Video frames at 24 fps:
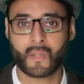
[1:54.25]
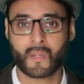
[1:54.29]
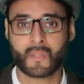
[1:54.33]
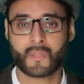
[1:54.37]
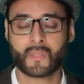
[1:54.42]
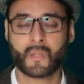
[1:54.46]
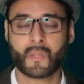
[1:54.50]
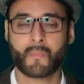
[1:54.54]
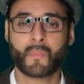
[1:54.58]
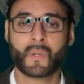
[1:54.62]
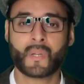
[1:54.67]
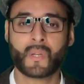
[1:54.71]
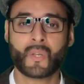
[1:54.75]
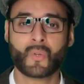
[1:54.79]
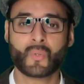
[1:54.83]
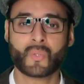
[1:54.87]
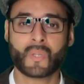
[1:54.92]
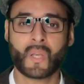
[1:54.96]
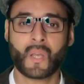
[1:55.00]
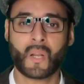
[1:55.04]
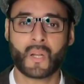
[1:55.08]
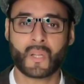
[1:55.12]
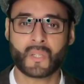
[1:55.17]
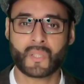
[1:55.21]
Somebody whose
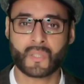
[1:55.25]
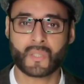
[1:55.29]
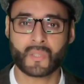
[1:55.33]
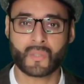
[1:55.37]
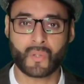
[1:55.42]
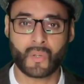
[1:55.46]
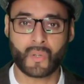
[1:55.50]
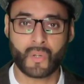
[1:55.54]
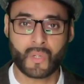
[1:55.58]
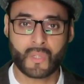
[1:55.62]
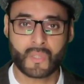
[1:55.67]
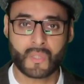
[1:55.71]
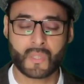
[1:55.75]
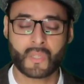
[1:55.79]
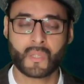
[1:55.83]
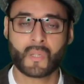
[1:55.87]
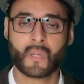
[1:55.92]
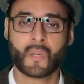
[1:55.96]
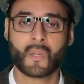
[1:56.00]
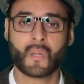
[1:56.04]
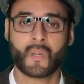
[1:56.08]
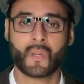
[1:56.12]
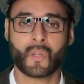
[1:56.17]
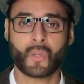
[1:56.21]
English is good,
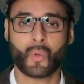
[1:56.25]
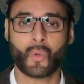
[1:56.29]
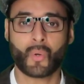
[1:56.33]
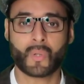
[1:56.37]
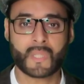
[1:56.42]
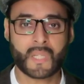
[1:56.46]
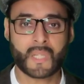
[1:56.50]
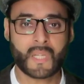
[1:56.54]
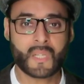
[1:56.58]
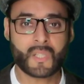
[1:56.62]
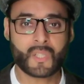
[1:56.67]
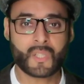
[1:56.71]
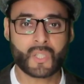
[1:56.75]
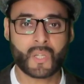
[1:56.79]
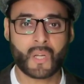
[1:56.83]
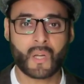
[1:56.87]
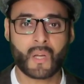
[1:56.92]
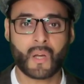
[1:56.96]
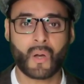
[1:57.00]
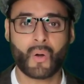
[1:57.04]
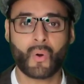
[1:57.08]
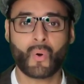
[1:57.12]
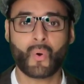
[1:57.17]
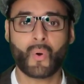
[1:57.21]
your teacher
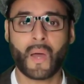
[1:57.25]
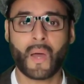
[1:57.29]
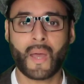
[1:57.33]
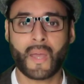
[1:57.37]
or